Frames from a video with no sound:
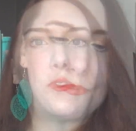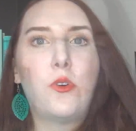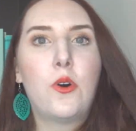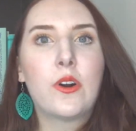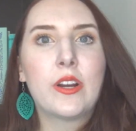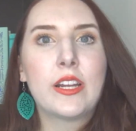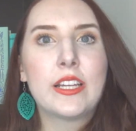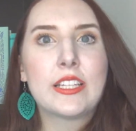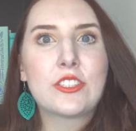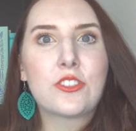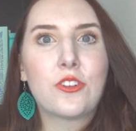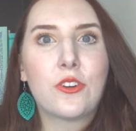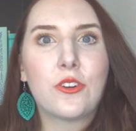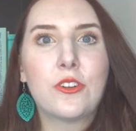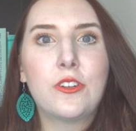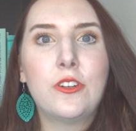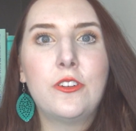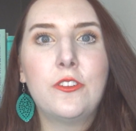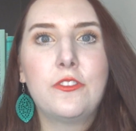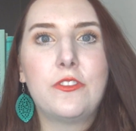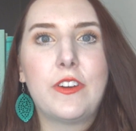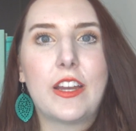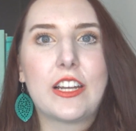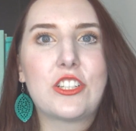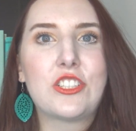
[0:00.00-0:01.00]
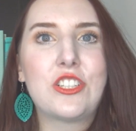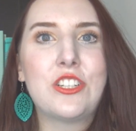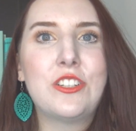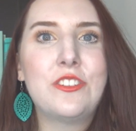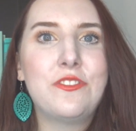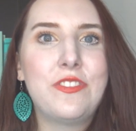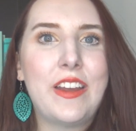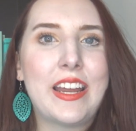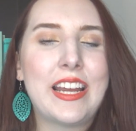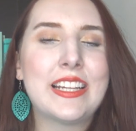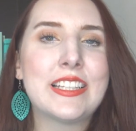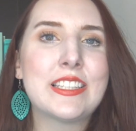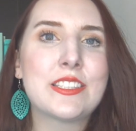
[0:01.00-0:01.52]
For historical
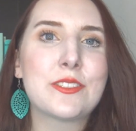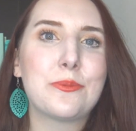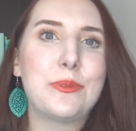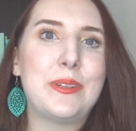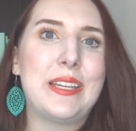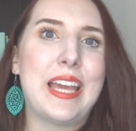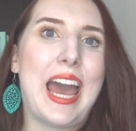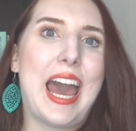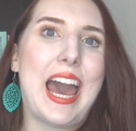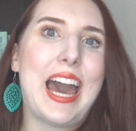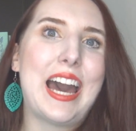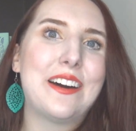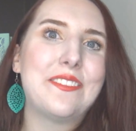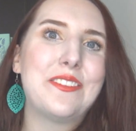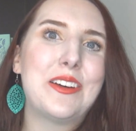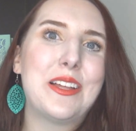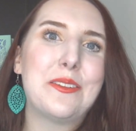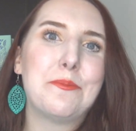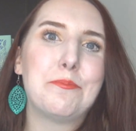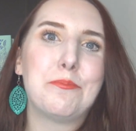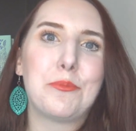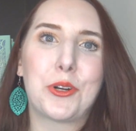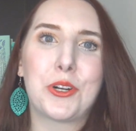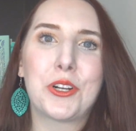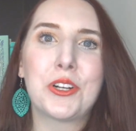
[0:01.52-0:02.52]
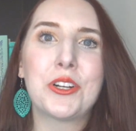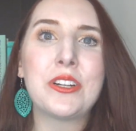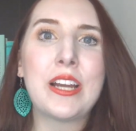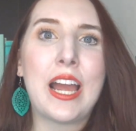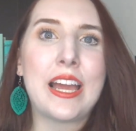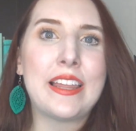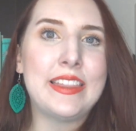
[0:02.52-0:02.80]
fiction fans, we have Murder